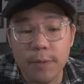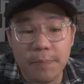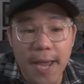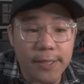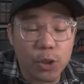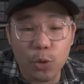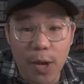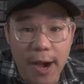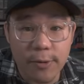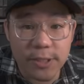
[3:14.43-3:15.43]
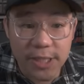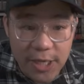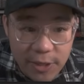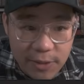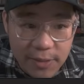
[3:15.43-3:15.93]
back to our
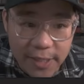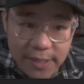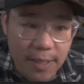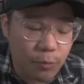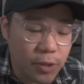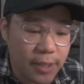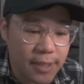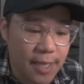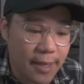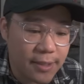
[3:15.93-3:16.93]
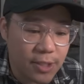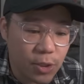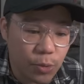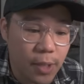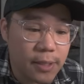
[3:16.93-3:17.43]
tier list, I'm really excited to
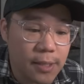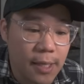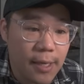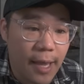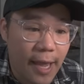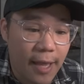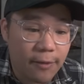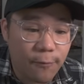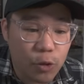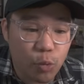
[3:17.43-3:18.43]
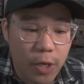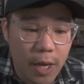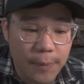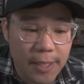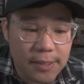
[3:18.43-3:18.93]
do this, and the first one
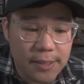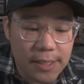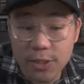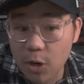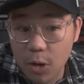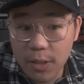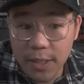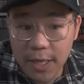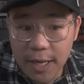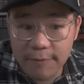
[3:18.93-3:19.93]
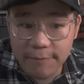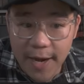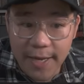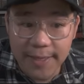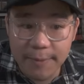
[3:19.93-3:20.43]
up is the Scarlet and
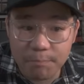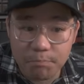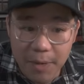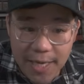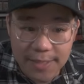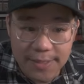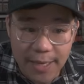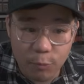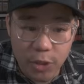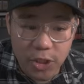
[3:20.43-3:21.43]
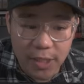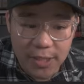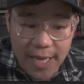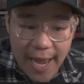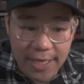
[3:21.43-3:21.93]
Violet base set, which
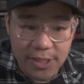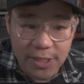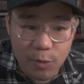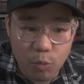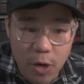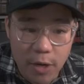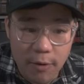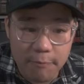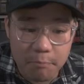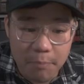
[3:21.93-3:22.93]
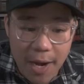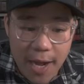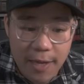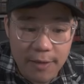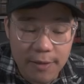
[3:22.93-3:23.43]
is actually one of
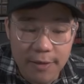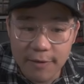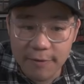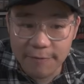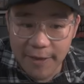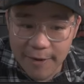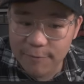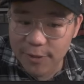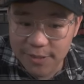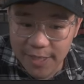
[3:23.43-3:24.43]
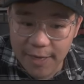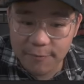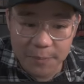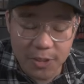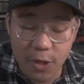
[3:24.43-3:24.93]
my favorite set
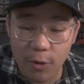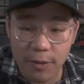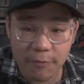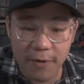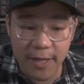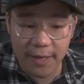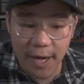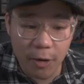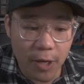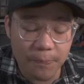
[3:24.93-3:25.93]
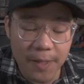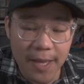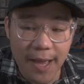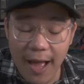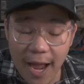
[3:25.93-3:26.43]
from the Scarlet and Violet era.
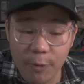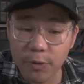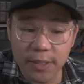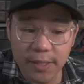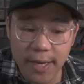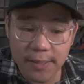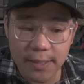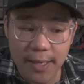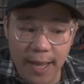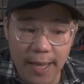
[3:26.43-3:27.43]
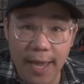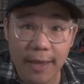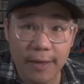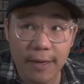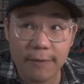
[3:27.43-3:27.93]
I really liked it. I
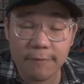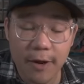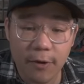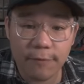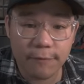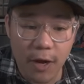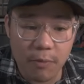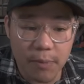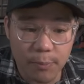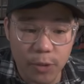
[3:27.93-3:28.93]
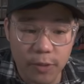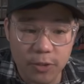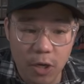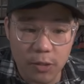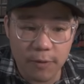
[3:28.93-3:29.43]
had a very fond memory of
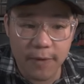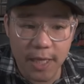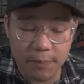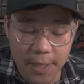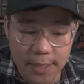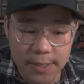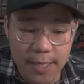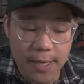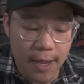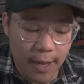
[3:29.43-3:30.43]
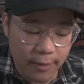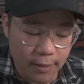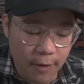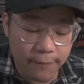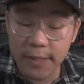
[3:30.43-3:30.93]
Scarlet and Violet base. I
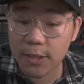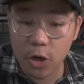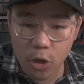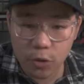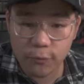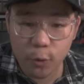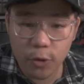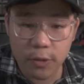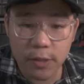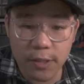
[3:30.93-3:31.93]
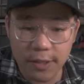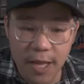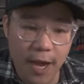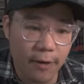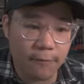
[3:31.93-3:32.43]
loved the Gardevoir
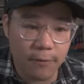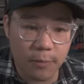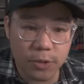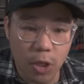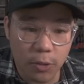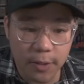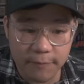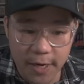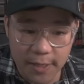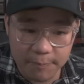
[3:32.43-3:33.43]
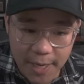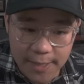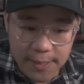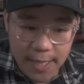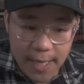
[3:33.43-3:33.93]
line from Scarlet and Violet
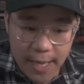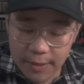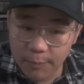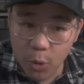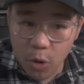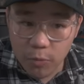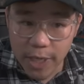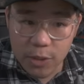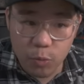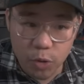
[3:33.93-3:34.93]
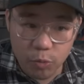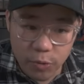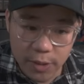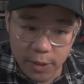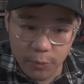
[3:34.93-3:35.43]
base, and the pull rates were
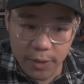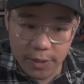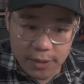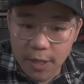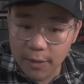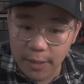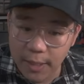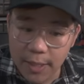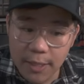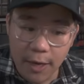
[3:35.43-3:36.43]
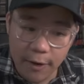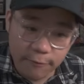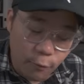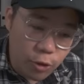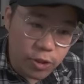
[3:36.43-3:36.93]
really solid.
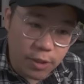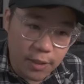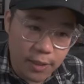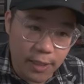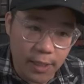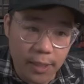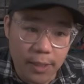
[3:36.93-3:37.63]
Unfortunately,